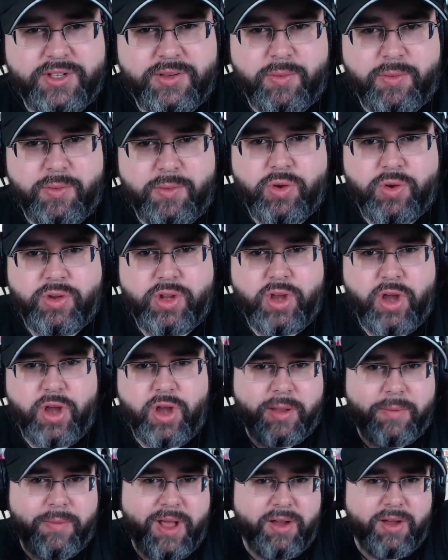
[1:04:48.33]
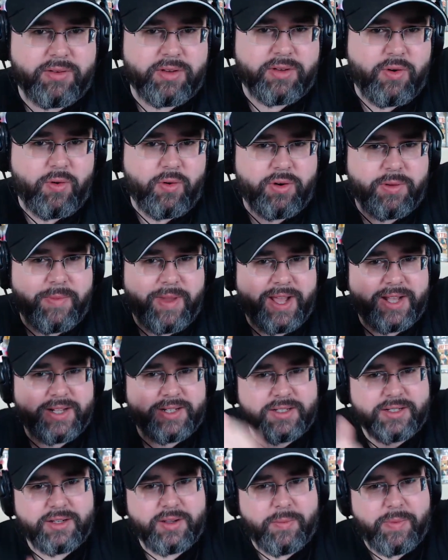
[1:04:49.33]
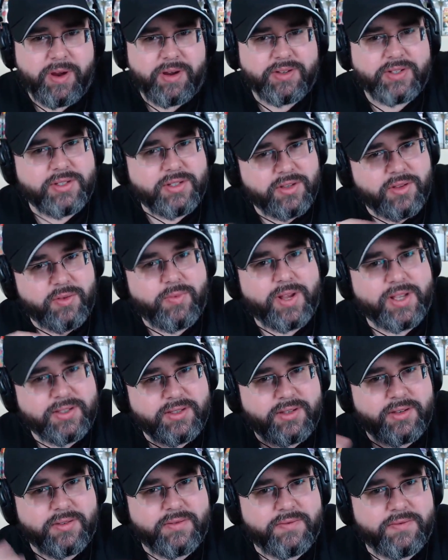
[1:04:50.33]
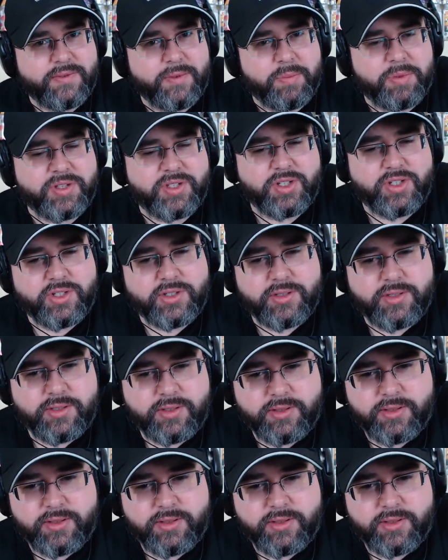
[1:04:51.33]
when you talk about quarterbacks in comparison to the rest of the positions.